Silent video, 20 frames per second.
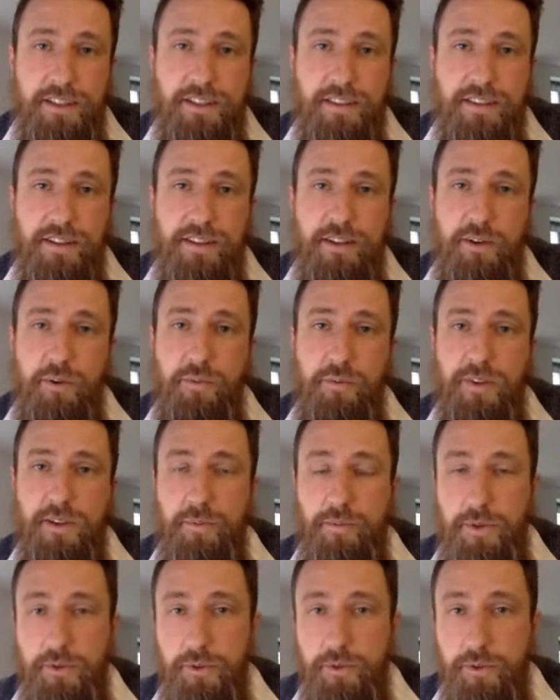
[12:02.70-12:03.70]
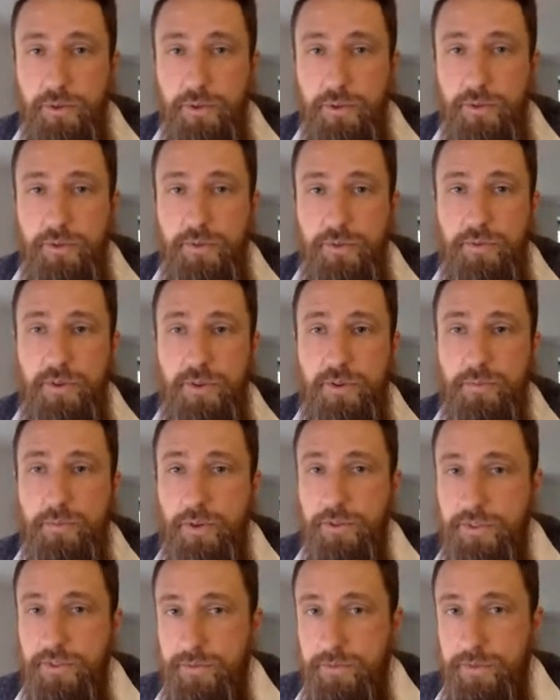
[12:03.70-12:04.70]
either via Bluetooth for
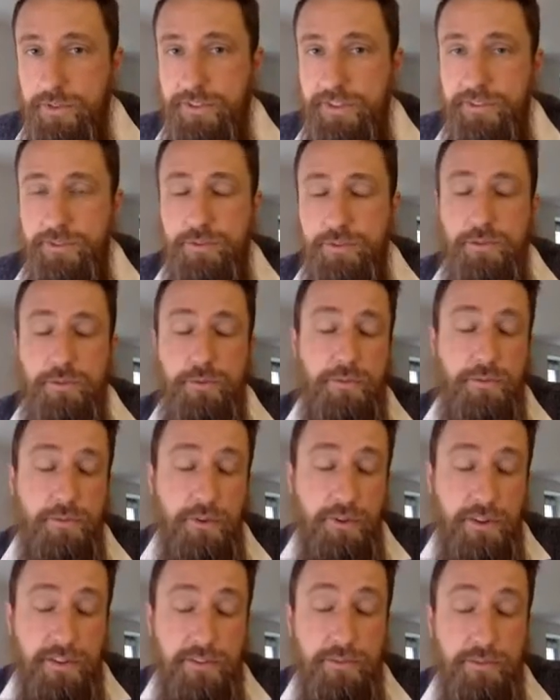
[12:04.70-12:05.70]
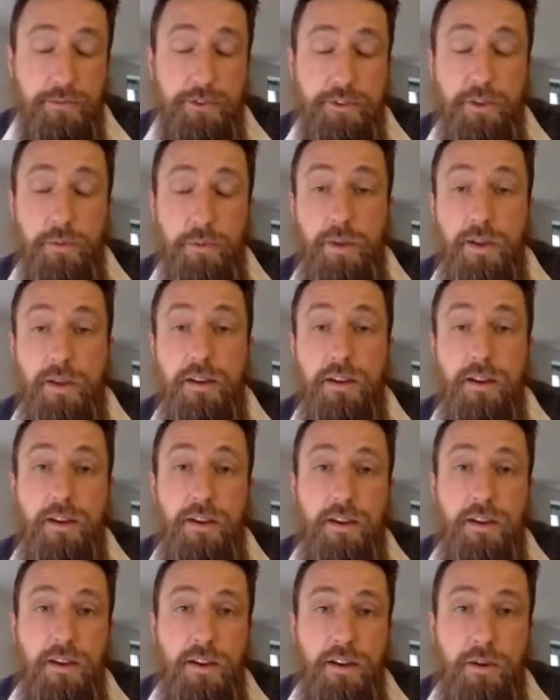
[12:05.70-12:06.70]
most inverters, or for this inverter via
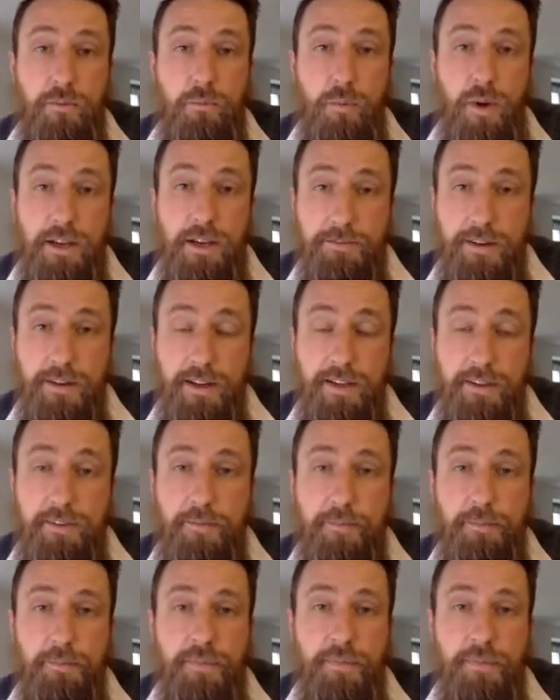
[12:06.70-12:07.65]
Wi-Fi.